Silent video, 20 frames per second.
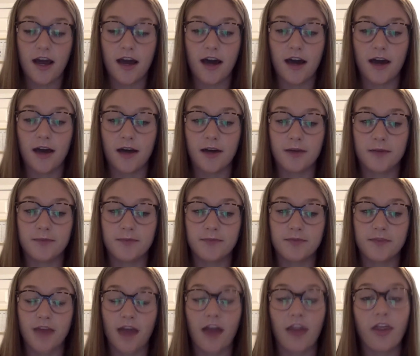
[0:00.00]
Um,
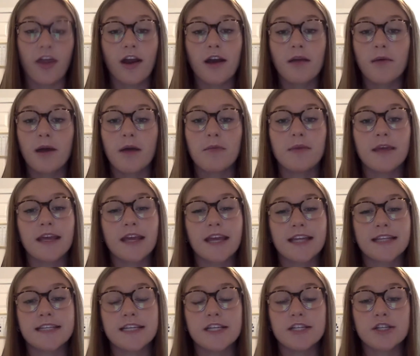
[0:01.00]
I thought about being
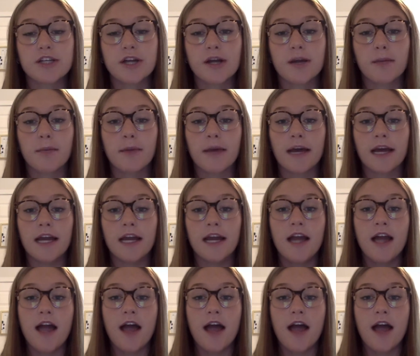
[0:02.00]
a teacher, but